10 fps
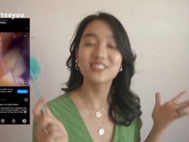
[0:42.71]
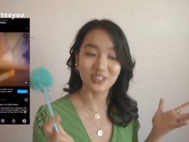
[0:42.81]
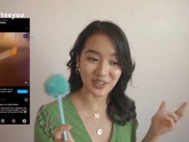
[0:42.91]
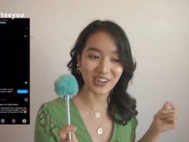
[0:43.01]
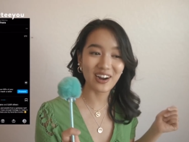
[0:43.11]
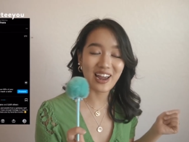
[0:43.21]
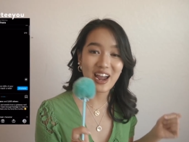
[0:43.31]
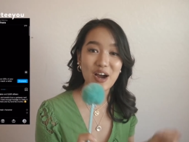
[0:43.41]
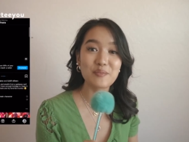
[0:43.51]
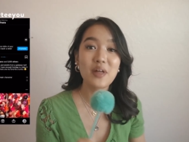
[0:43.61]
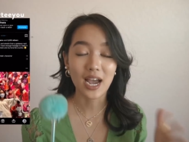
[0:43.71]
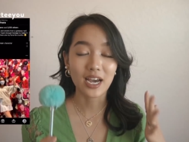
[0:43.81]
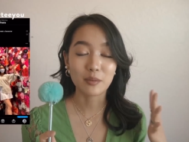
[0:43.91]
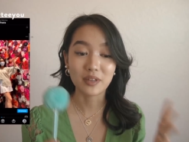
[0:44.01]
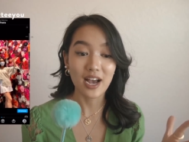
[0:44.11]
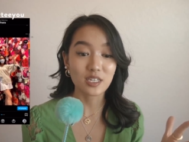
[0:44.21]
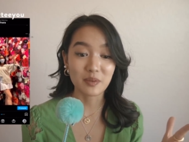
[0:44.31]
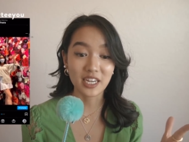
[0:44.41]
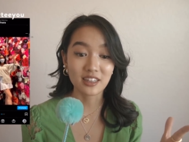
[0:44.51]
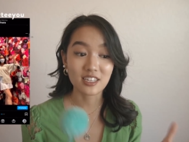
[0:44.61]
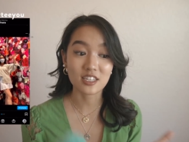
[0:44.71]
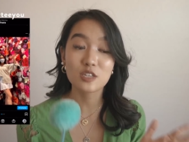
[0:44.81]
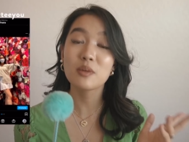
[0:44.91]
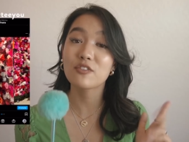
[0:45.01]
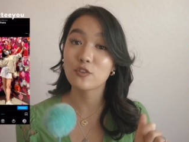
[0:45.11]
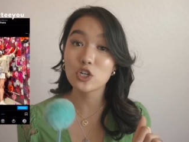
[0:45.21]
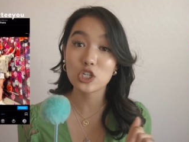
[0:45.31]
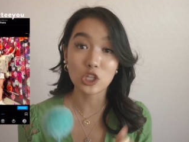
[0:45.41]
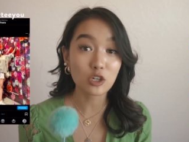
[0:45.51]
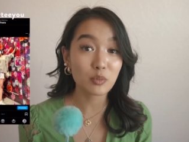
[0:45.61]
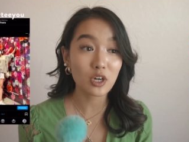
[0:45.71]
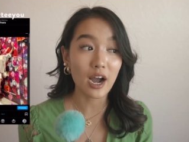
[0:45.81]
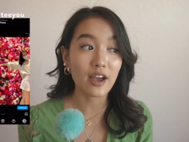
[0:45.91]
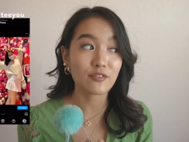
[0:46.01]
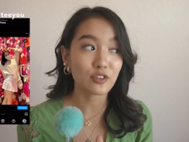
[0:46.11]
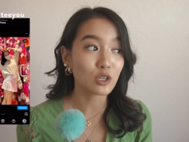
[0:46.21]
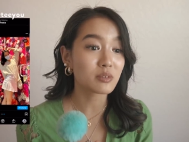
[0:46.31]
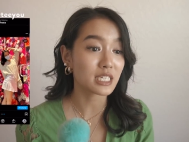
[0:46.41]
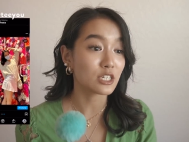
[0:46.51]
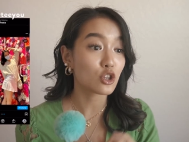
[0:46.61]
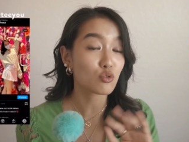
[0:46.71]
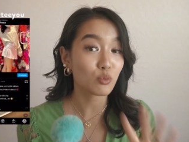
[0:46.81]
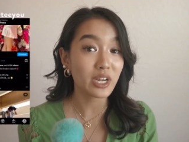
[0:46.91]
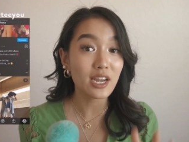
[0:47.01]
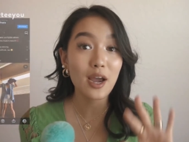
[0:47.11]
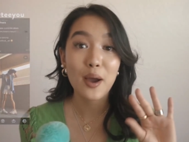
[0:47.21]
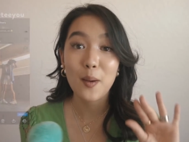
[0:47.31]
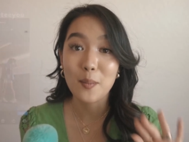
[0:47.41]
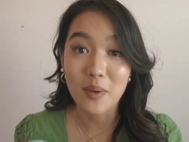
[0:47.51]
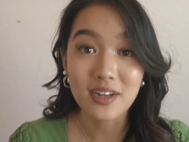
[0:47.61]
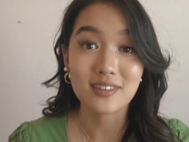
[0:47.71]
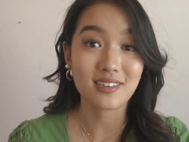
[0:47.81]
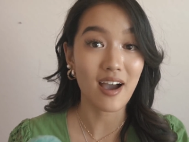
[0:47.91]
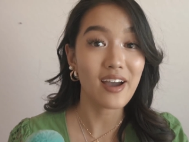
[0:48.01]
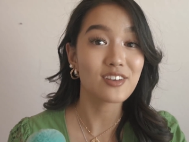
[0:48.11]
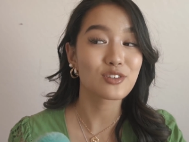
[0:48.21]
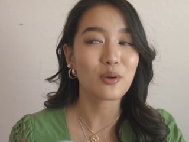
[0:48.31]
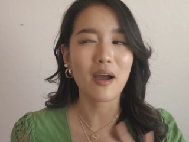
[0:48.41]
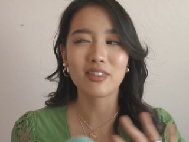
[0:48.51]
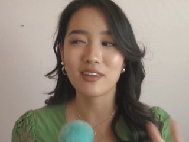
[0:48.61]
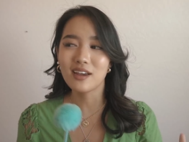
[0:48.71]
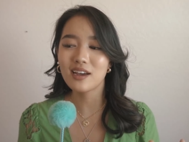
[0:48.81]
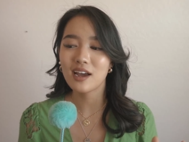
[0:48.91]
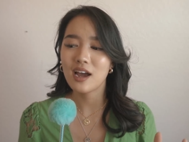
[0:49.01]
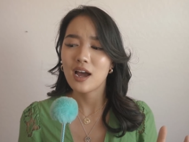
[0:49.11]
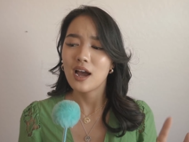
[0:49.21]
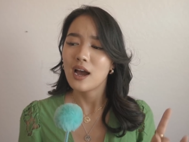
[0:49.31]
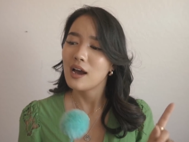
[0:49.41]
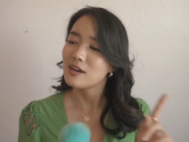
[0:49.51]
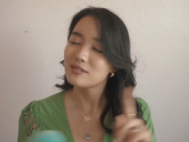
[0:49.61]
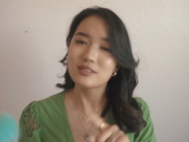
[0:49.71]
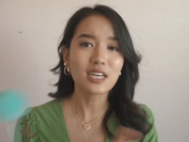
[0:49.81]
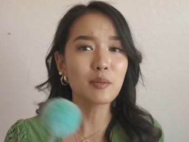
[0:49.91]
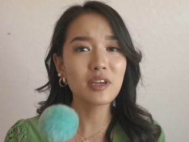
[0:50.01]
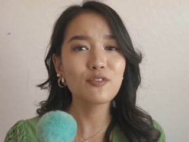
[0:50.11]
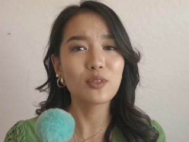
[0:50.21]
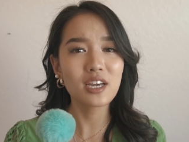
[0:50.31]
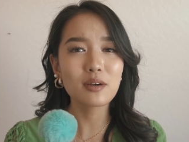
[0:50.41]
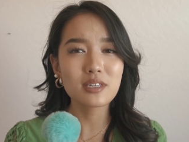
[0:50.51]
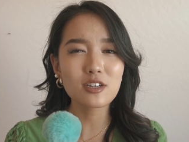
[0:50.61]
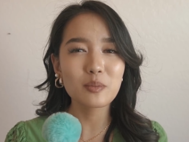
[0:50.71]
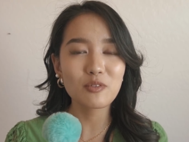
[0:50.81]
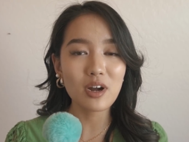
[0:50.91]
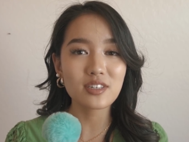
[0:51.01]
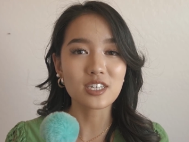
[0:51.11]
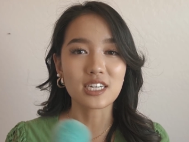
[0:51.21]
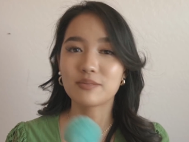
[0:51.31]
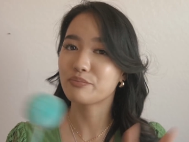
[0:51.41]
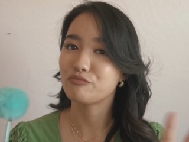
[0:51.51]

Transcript: So here I am. I had a blast making this. This is my first lookbook I have filmed in three months, guys. So I think, tell me if you think I was a little bit rusty.